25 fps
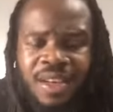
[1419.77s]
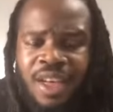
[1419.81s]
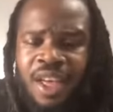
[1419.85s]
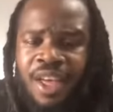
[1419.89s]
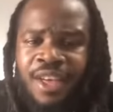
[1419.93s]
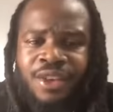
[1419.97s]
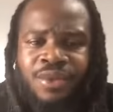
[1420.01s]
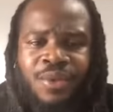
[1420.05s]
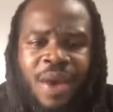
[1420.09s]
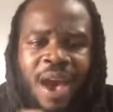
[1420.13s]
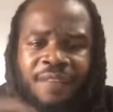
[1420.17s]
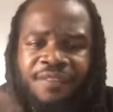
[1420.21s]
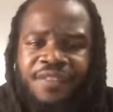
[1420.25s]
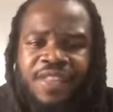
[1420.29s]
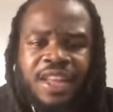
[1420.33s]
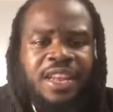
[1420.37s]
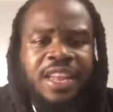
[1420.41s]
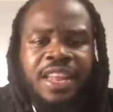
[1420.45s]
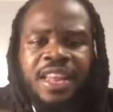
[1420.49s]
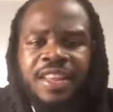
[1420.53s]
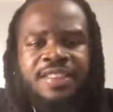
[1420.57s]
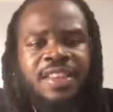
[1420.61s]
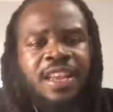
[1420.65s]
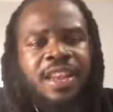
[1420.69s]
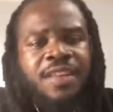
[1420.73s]
You have to
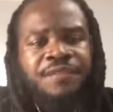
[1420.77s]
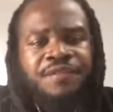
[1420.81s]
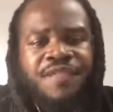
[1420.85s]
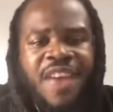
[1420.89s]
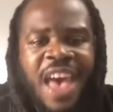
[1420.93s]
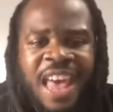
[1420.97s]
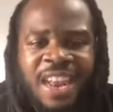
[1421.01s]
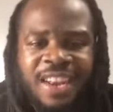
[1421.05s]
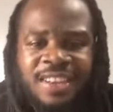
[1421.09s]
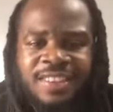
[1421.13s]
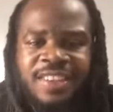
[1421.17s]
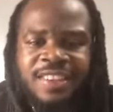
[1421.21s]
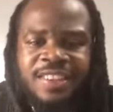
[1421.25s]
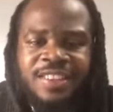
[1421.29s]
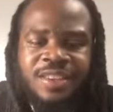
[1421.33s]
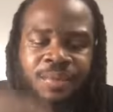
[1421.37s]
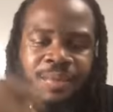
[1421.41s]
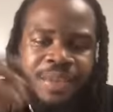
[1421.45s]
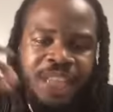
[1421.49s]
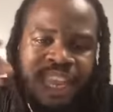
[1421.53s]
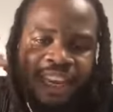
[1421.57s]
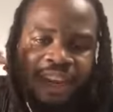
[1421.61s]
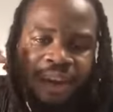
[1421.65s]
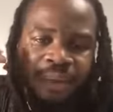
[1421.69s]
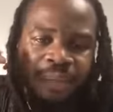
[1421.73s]
cleanse the lymphatic system.
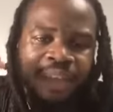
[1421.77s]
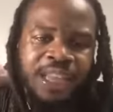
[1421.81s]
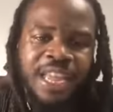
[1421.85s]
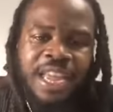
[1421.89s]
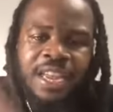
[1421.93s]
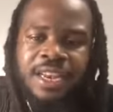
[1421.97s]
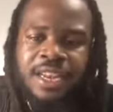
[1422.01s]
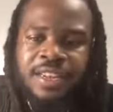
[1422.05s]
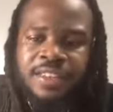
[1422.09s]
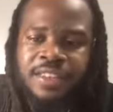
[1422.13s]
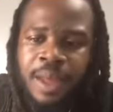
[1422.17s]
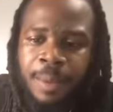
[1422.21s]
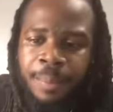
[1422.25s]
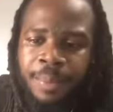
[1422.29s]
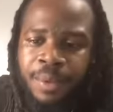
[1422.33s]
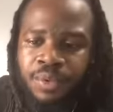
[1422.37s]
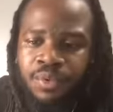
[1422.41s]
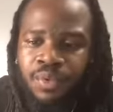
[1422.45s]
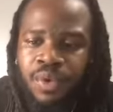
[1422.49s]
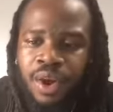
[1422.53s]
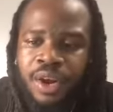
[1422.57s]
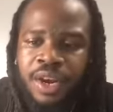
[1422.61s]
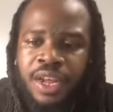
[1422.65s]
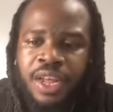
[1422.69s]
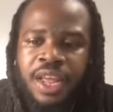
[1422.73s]
Get the kidneys up and
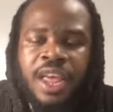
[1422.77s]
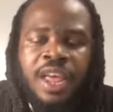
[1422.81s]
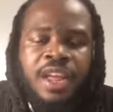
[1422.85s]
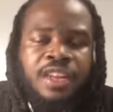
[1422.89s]
running.